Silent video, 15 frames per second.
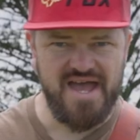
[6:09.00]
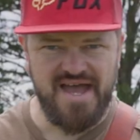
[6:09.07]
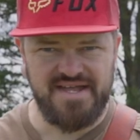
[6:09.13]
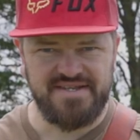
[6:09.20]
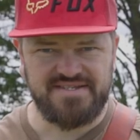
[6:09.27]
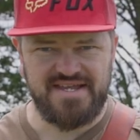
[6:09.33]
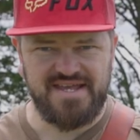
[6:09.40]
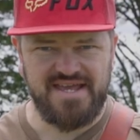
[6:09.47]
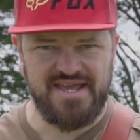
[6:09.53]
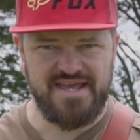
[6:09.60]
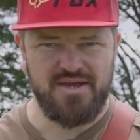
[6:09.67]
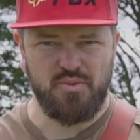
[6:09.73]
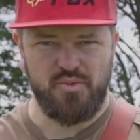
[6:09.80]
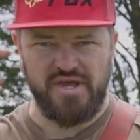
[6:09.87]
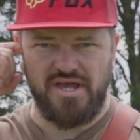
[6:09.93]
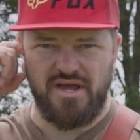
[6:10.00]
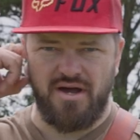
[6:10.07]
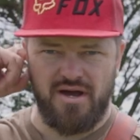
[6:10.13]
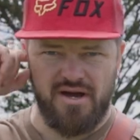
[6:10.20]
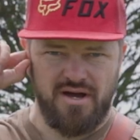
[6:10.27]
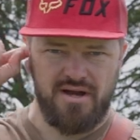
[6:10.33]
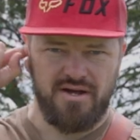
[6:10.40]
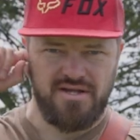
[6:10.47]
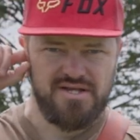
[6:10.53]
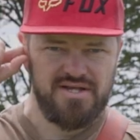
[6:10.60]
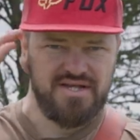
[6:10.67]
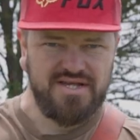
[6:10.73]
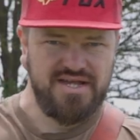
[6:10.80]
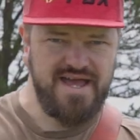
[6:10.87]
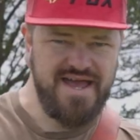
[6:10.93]
And here we are
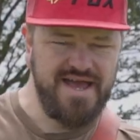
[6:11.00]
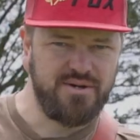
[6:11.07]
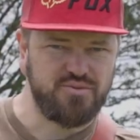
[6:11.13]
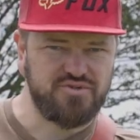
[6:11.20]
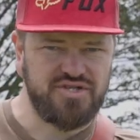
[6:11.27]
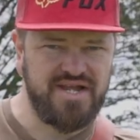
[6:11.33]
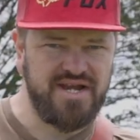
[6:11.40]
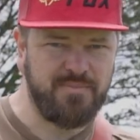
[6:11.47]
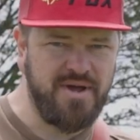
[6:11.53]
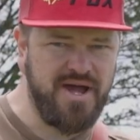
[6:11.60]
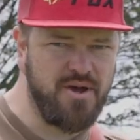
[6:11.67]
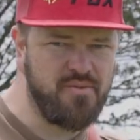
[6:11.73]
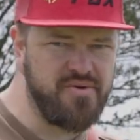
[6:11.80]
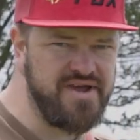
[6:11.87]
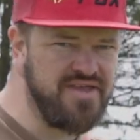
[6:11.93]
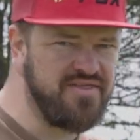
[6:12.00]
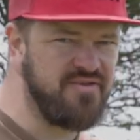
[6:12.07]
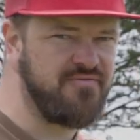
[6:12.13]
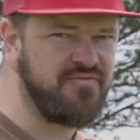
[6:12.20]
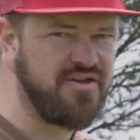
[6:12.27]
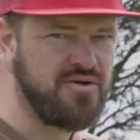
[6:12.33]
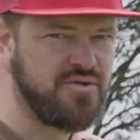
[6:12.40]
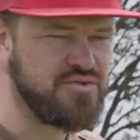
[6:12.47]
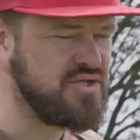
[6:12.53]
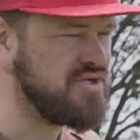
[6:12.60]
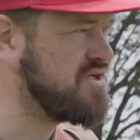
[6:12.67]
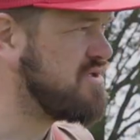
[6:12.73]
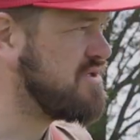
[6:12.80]
out and about in the field.